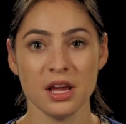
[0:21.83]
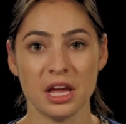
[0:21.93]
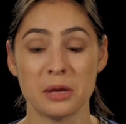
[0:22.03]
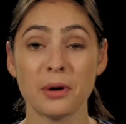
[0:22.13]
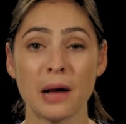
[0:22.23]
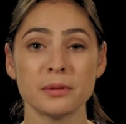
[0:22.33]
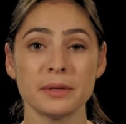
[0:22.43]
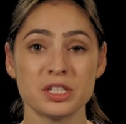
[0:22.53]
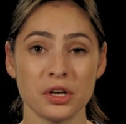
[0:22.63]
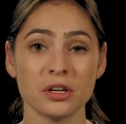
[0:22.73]
it
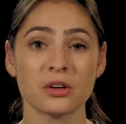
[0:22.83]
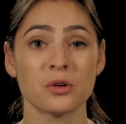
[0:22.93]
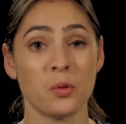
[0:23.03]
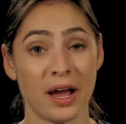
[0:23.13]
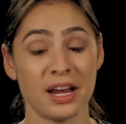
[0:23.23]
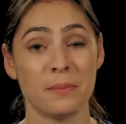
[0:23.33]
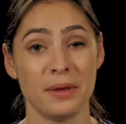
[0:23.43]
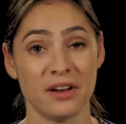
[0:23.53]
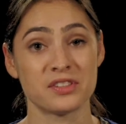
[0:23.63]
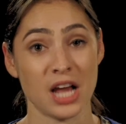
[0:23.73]
probably took quite a
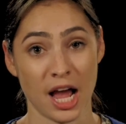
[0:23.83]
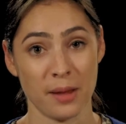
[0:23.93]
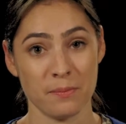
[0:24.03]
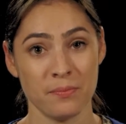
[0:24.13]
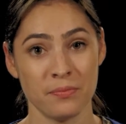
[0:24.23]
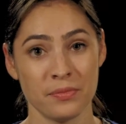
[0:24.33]
bit of time.